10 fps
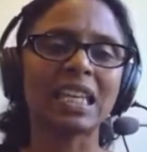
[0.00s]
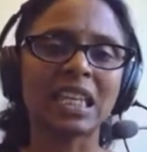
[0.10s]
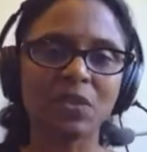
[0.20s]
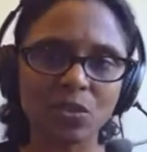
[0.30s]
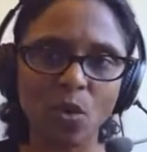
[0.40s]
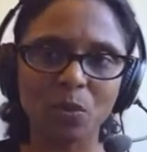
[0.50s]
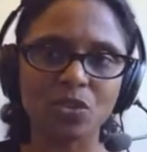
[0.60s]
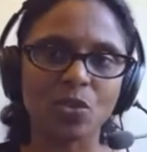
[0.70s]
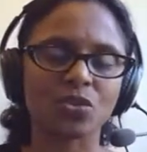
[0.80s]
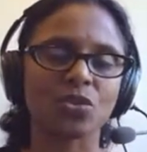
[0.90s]
give us open
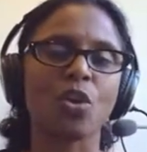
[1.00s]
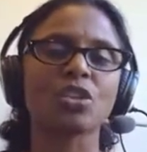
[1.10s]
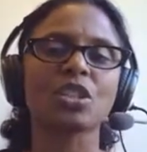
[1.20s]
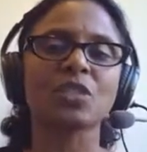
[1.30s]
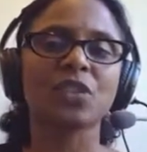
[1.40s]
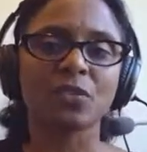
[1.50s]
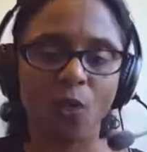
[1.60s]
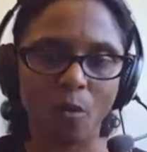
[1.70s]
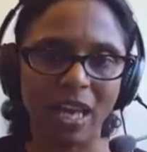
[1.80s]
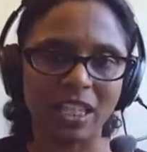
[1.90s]
source not just for the
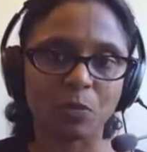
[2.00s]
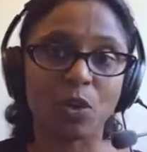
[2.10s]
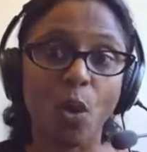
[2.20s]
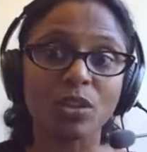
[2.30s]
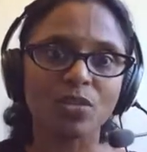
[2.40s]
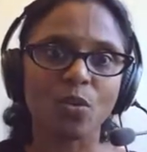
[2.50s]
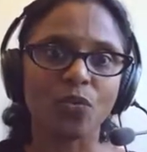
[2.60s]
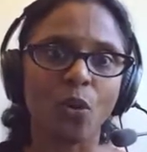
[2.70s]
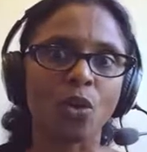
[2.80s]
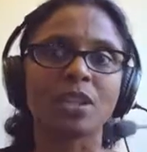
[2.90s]
formats but also
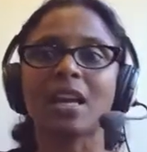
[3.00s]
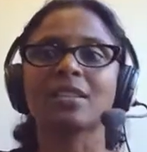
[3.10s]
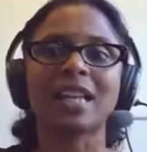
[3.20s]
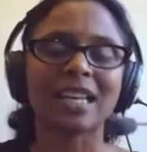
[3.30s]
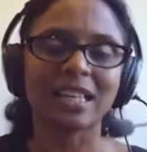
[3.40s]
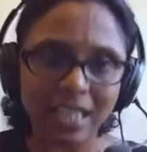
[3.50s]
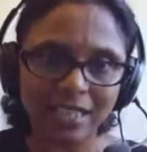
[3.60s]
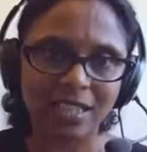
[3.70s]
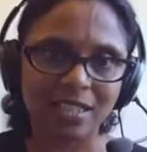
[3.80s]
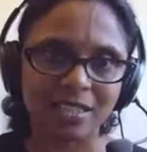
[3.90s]
for the other
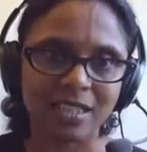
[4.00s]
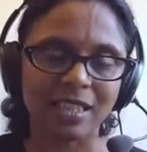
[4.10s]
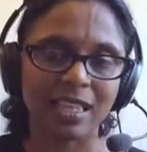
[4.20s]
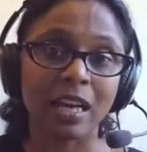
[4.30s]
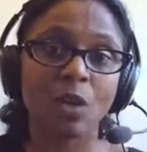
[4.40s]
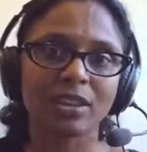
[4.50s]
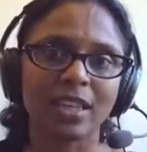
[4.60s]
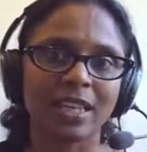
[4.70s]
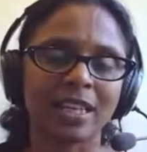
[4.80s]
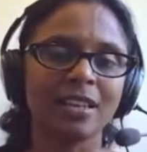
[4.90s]
analytics engines that, are out
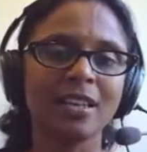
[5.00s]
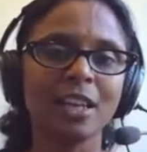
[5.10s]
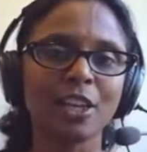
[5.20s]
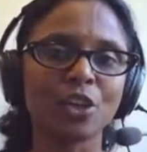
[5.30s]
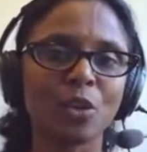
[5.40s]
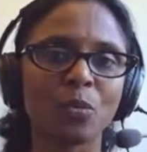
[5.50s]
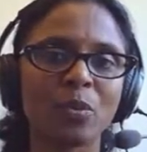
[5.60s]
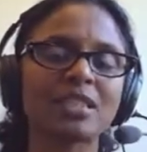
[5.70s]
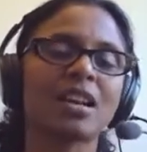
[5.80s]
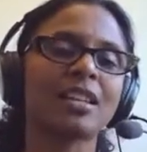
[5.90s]
there and you know
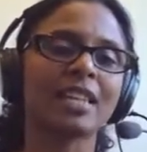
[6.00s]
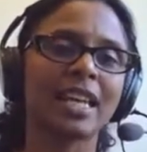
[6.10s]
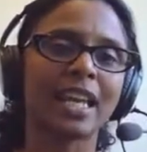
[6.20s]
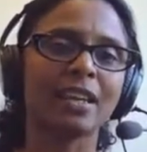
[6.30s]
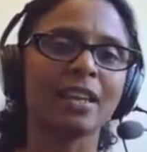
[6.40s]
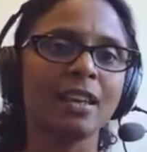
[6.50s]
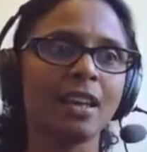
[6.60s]
we started getting